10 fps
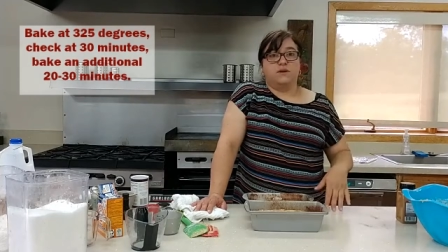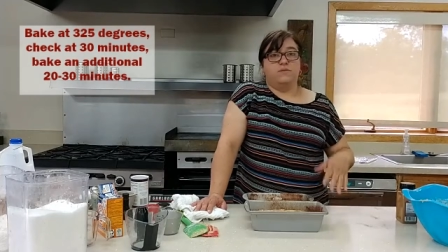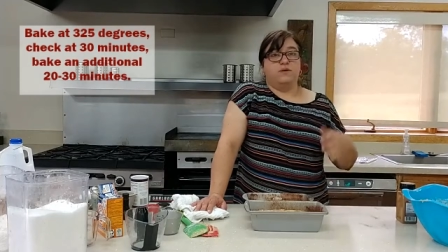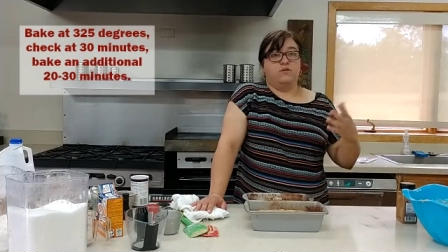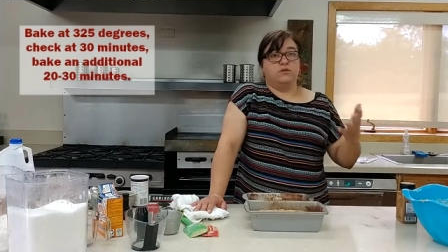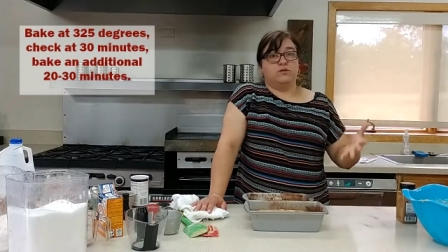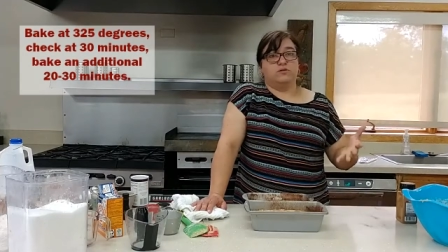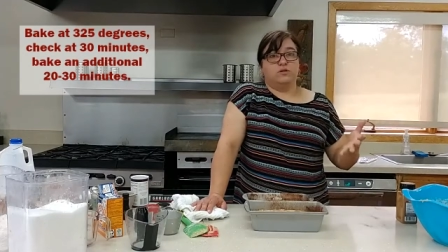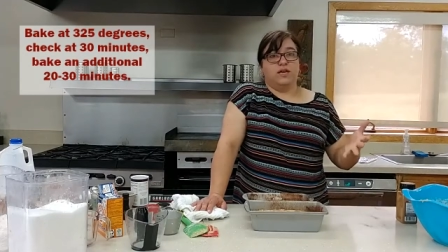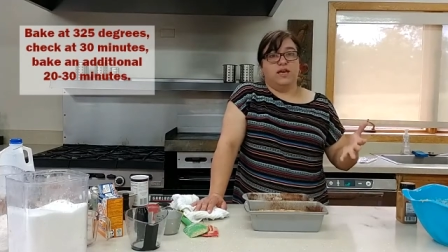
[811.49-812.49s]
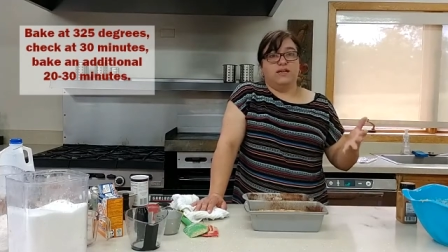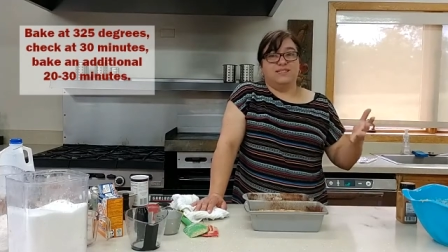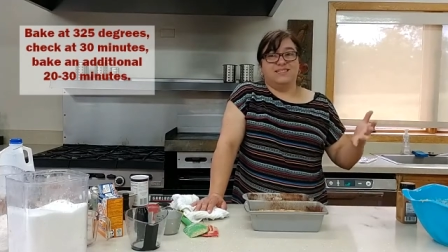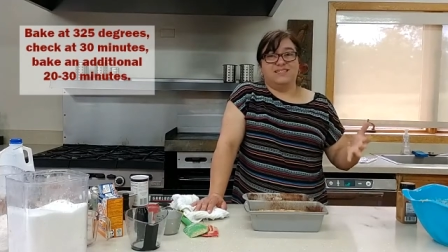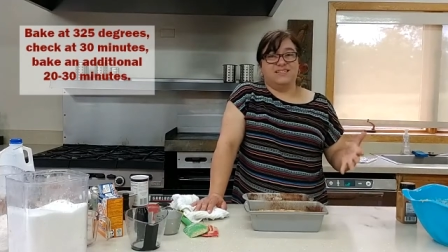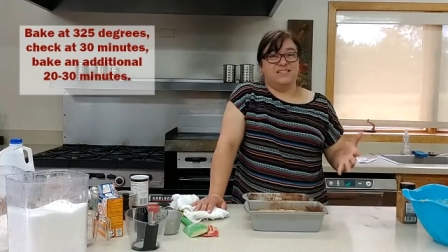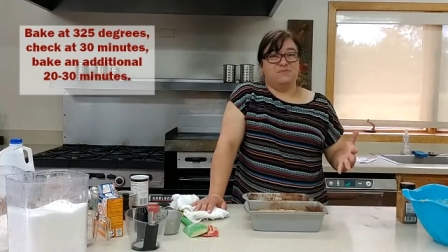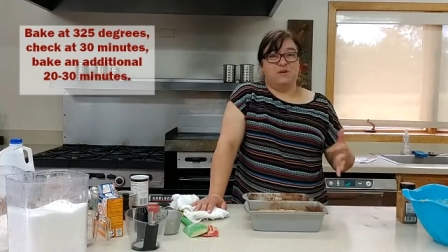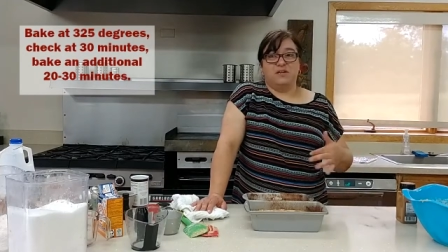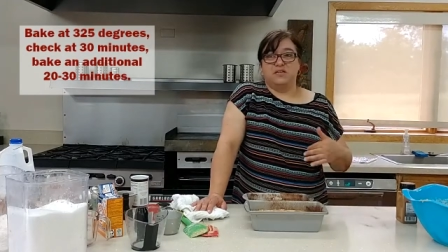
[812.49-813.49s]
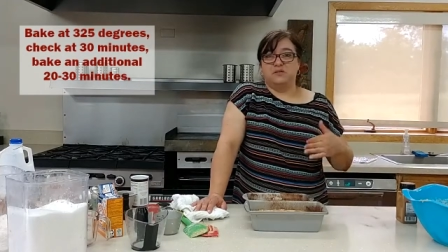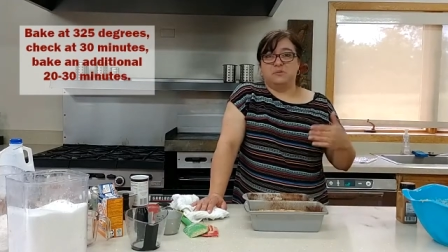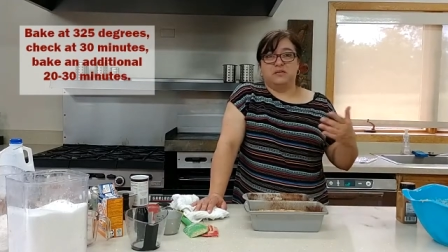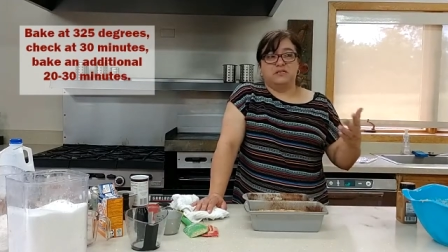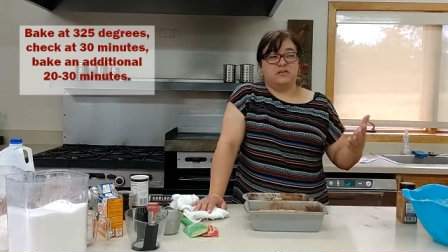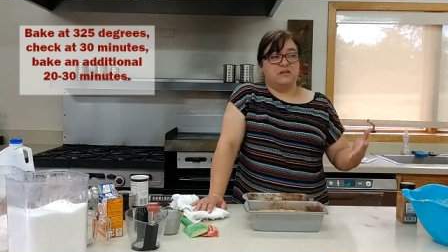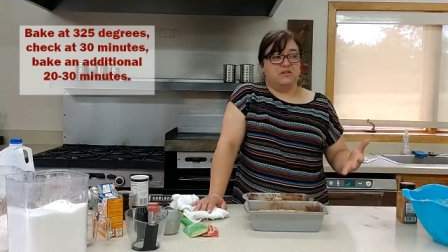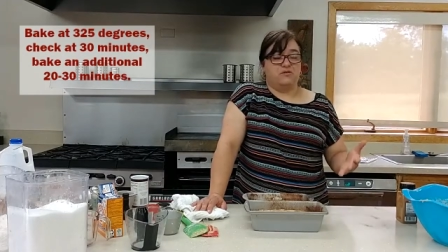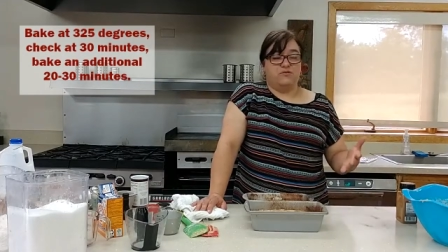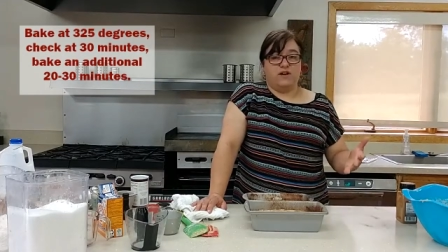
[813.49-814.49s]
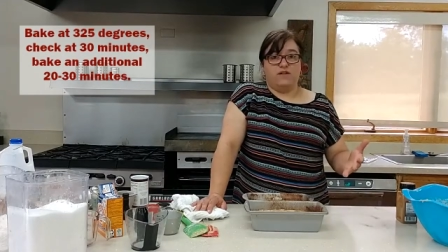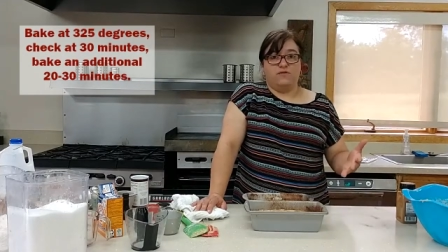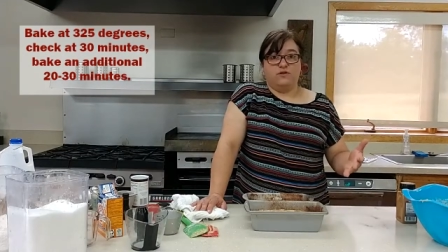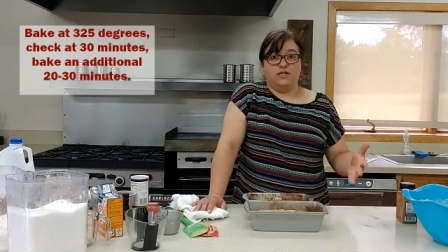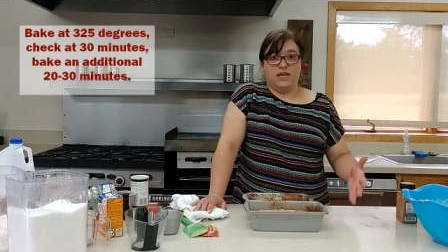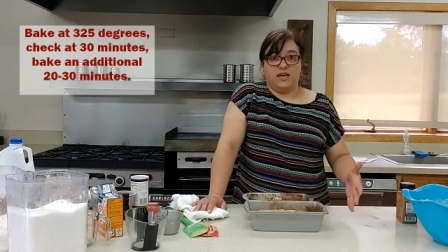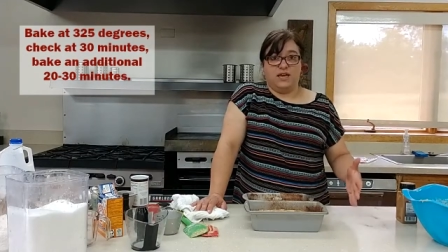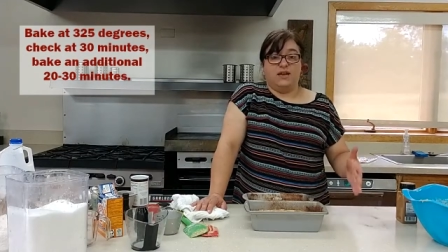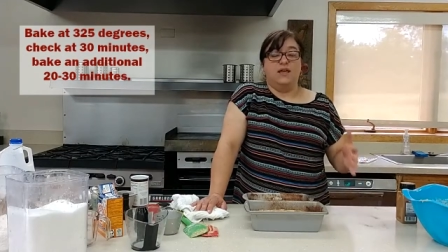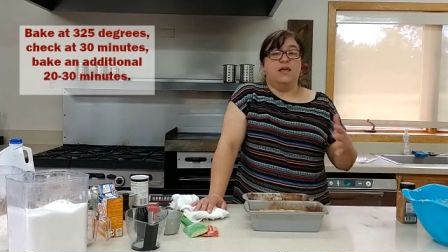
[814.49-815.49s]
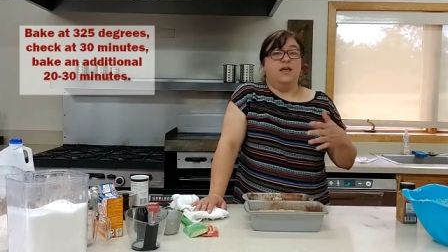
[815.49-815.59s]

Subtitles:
maybe yours will take 60 minutes plus another 5 or 10.